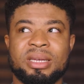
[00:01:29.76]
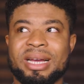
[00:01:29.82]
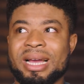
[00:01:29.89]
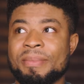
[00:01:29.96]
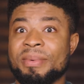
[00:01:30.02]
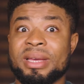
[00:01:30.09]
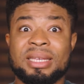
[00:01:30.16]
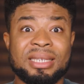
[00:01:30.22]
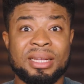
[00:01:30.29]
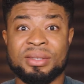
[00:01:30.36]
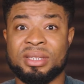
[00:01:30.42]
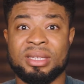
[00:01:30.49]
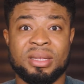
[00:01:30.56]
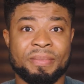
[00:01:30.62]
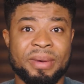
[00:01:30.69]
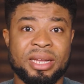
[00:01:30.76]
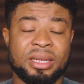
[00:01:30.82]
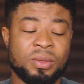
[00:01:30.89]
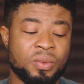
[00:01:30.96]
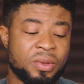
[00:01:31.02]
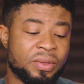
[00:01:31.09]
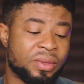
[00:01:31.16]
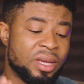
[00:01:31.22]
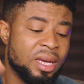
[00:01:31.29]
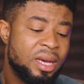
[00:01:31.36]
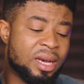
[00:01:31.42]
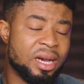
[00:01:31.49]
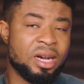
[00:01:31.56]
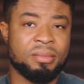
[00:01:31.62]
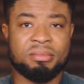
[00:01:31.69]
IPS LCD panel with
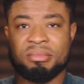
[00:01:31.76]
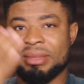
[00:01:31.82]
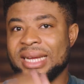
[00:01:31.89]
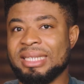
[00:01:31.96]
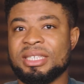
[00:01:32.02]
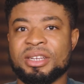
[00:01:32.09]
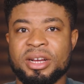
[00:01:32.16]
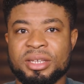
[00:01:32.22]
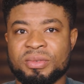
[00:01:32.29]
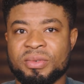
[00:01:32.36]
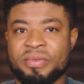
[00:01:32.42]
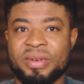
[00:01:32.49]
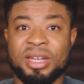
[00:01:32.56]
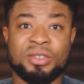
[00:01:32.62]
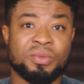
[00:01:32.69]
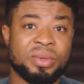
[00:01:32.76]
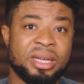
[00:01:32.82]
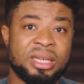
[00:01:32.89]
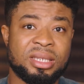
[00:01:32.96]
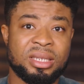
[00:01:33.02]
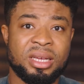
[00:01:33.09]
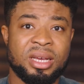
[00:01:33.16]
90Hz refresh rate,